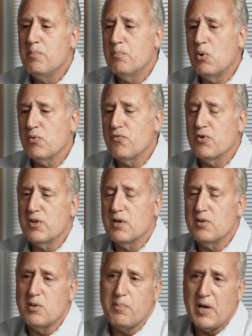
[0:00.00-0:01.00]
both for the
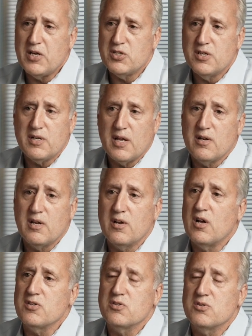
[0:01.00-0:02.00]
patient and
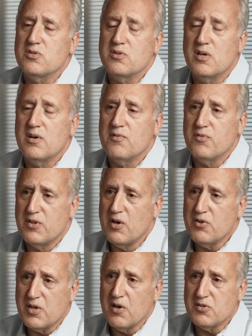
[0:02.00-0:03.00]
also for the
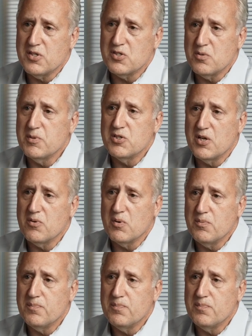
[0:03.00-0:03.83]
healthcare system in general.